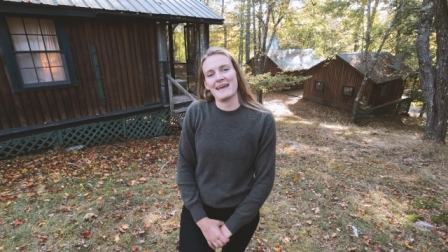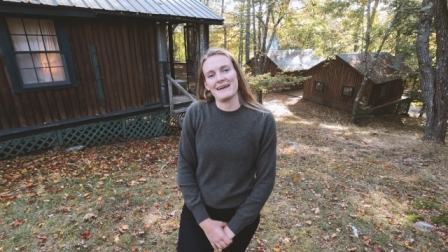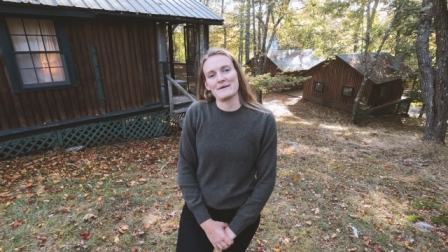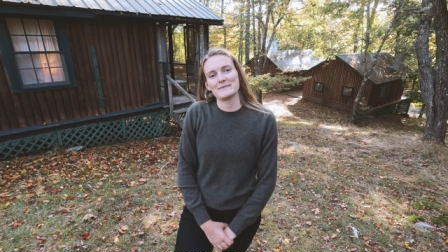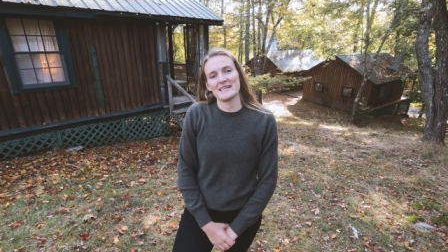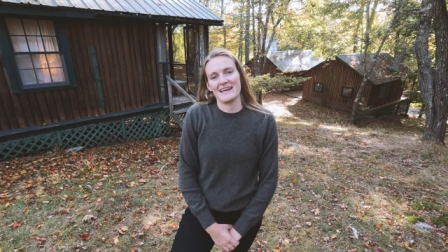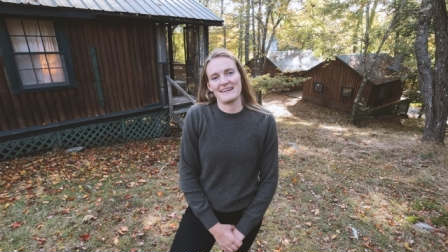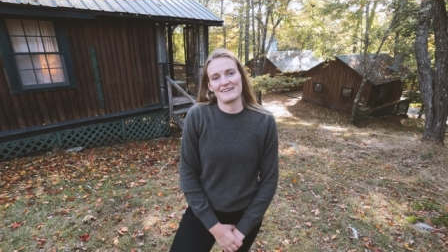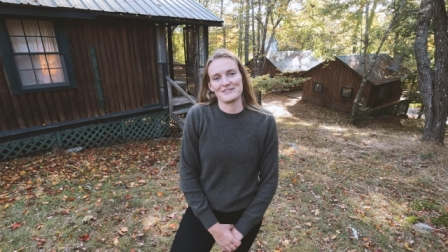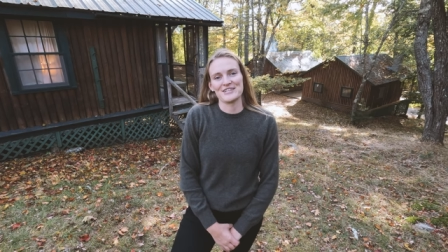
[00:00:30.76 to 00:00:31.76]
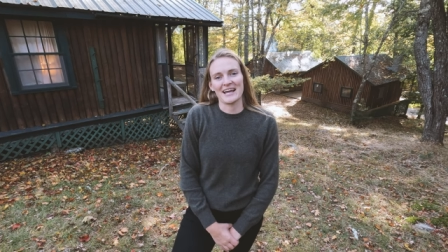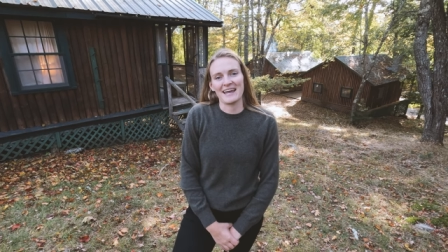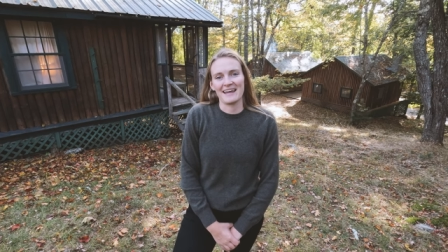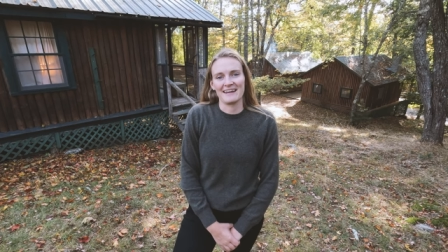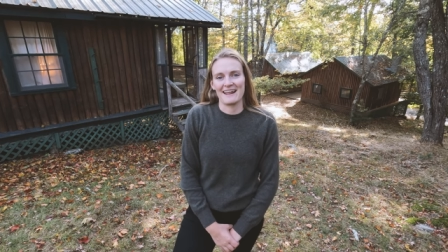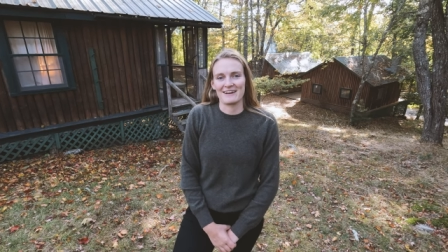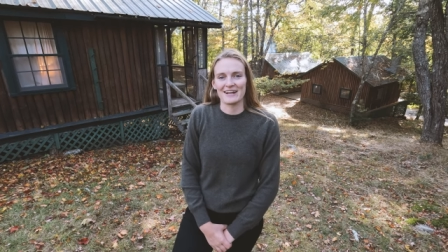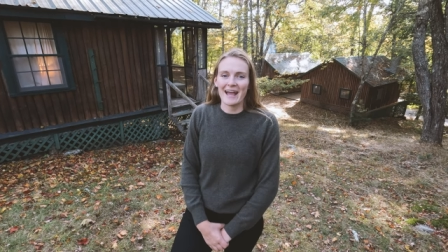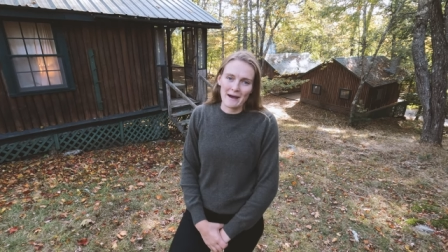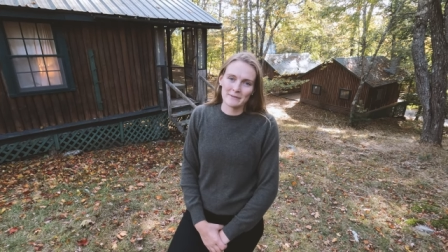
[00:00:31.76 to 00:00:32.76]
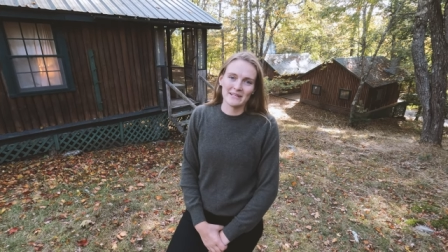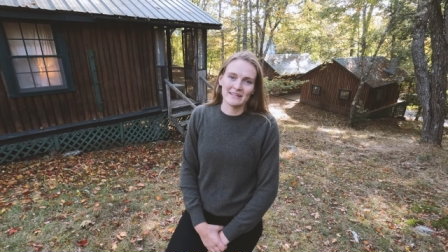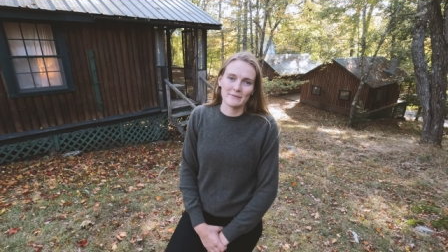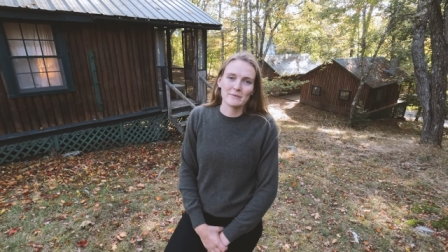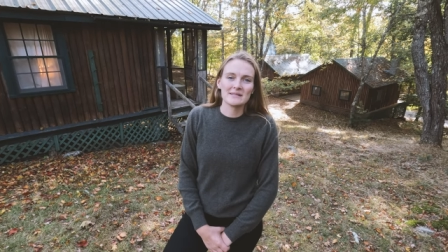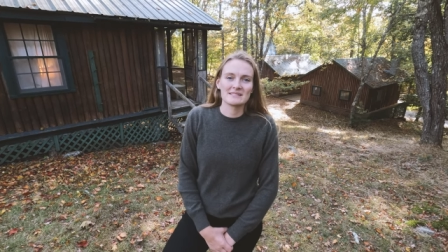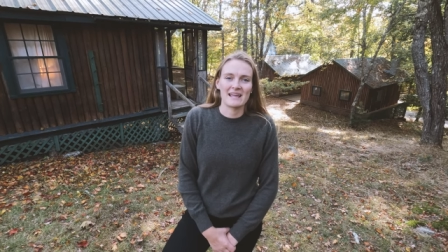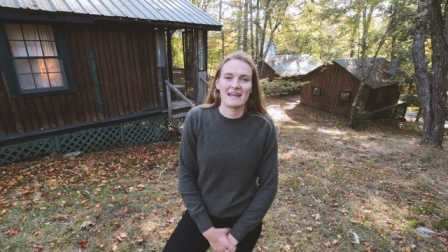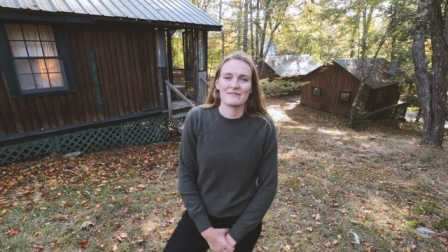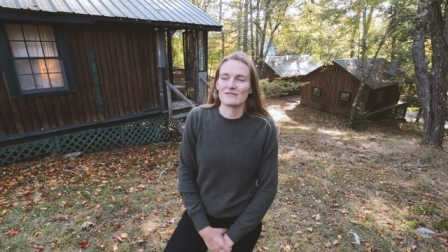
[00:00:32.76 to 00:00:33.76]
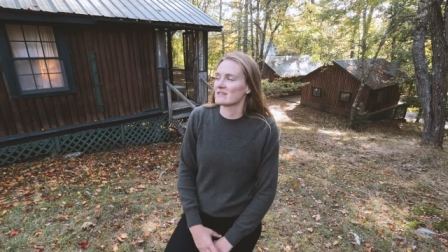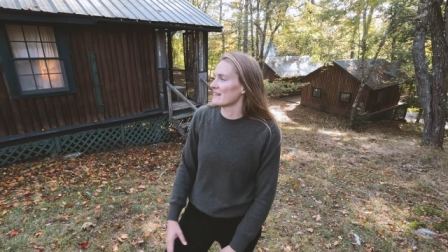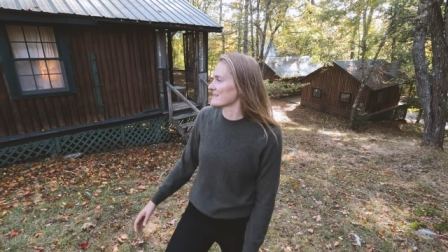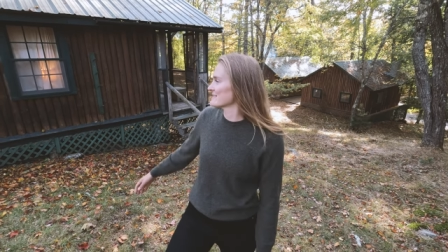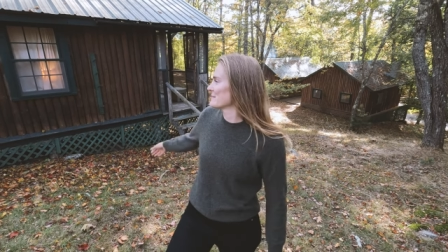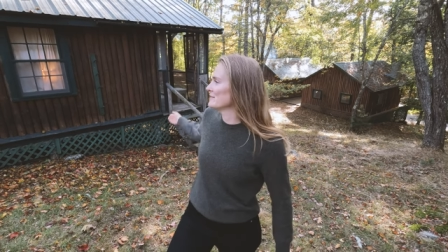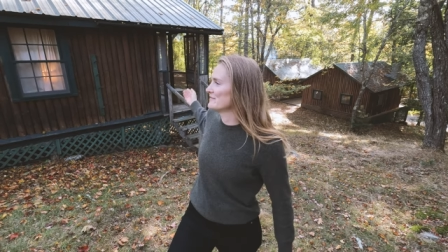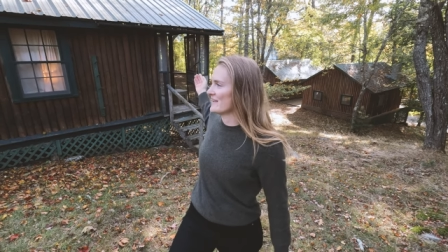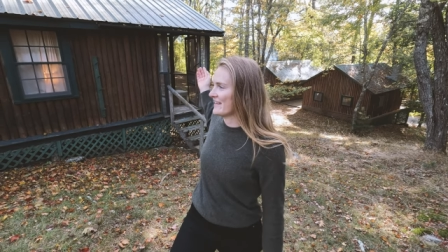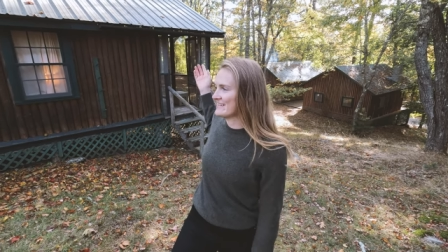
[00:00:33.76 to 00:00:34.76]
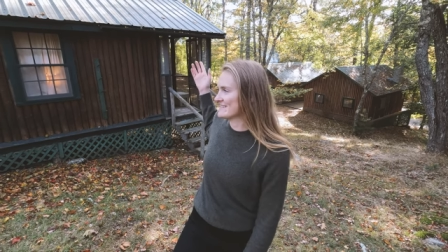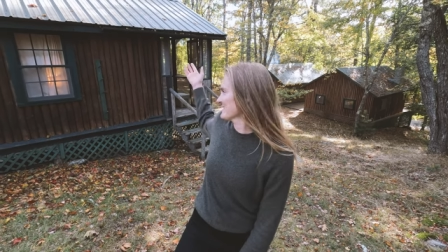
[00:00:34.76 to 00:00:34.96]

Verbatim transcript: camps and are checking in at our cabin that we'll be staying in for the next couple of nights.